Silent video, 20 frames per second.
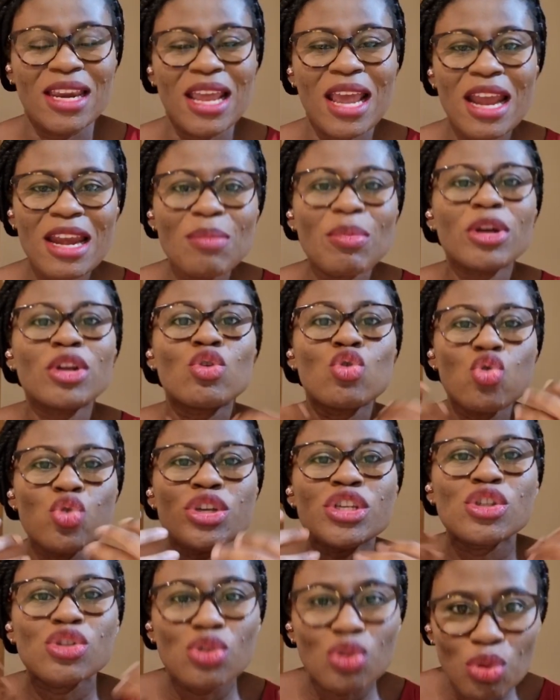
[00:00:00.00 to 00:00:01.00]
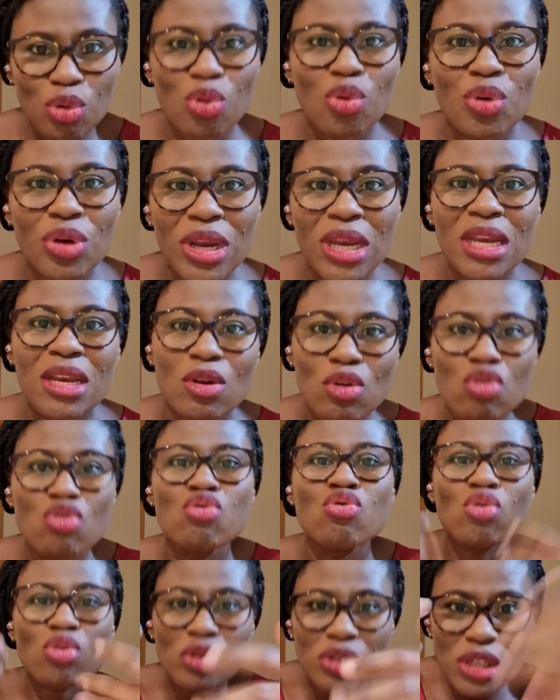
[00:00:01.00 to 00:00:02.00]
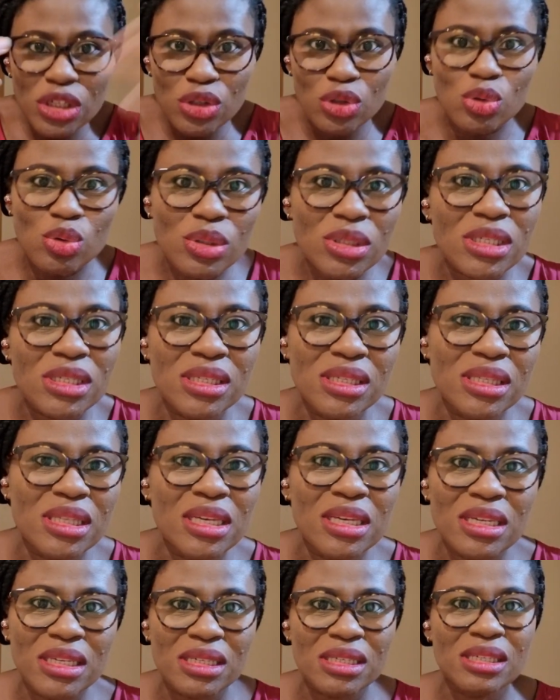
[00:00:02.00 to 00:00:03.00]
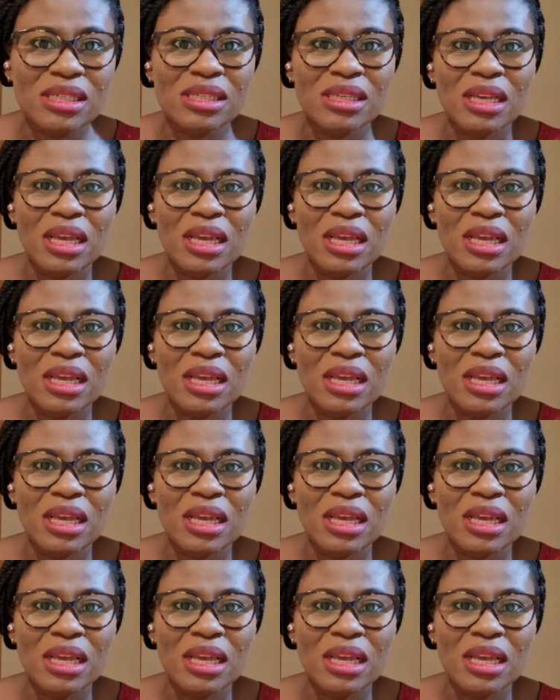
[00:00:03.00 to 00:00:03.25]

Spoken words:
Anybody who is growing grows into these things.